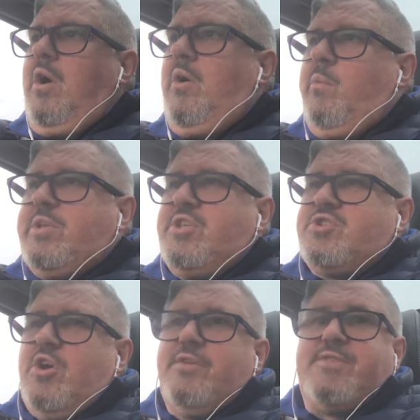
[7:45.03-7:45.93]
we
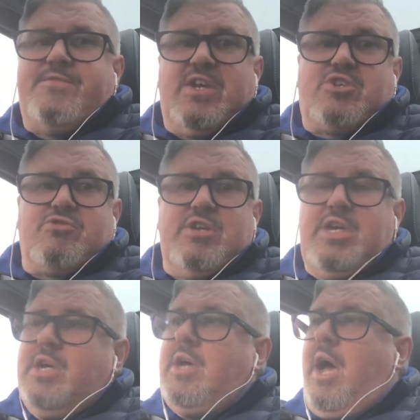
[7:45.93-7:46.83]
deserved the
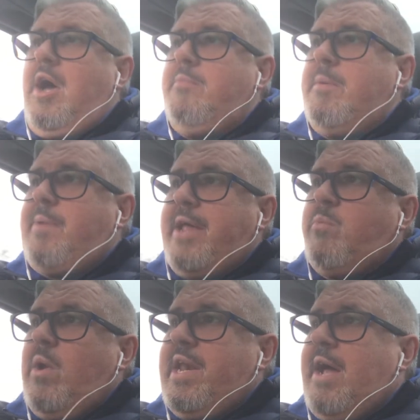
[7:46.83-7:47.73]
victory. We played
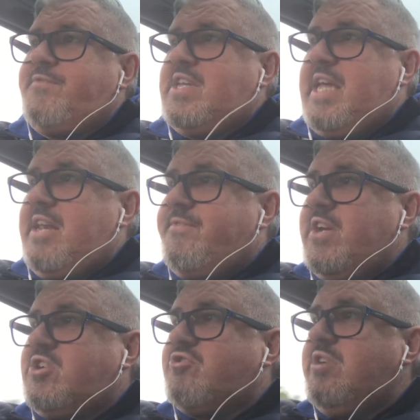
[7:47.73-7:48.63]
well enough to get the
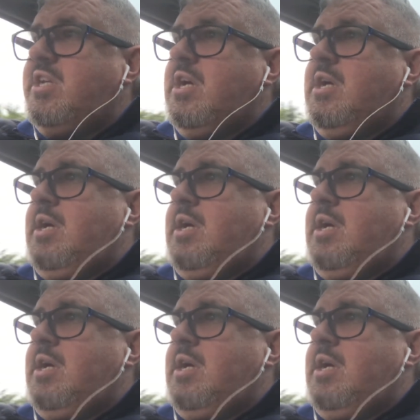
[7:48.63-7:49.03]
victory,